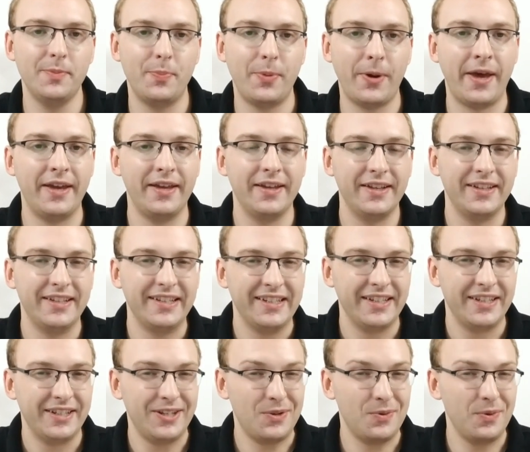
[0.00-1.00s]
But
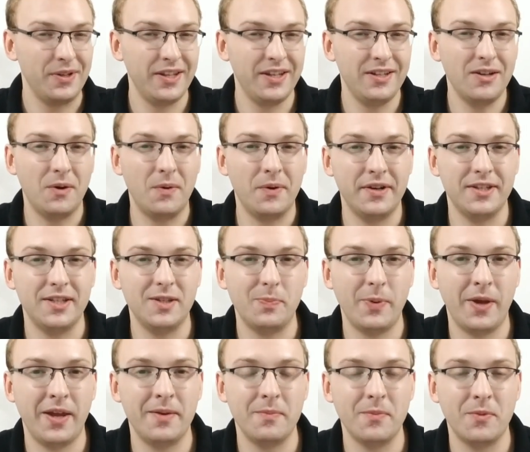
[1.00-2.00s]
you really don't want to
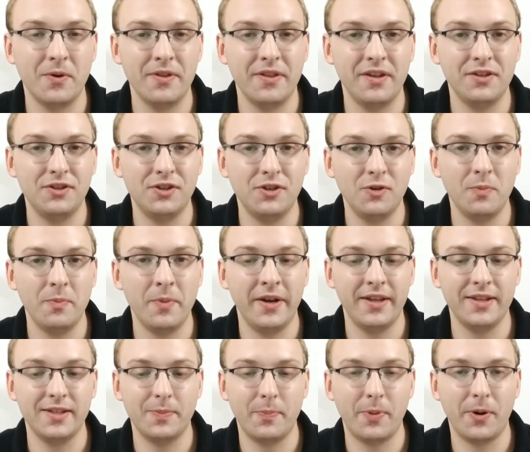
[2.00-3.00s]
spend more than 2
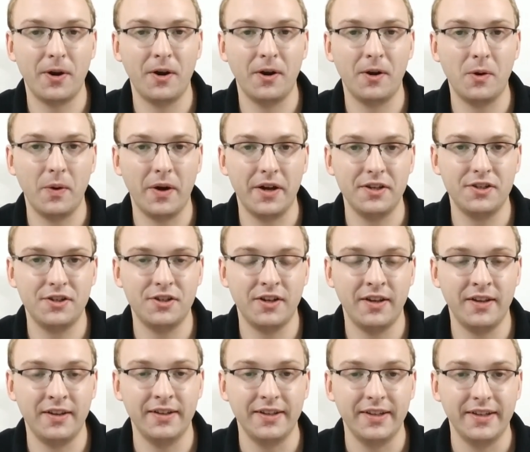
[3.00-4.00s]
minutes per
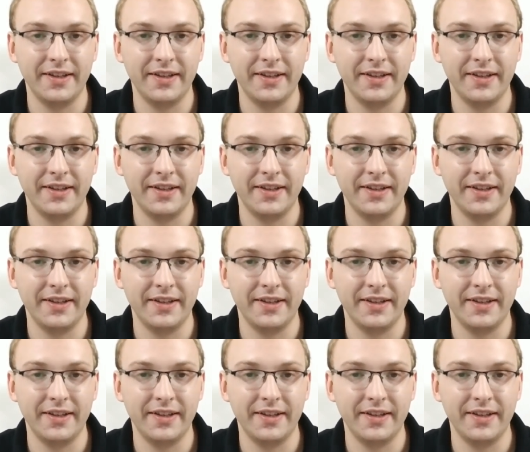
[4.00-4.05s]
question,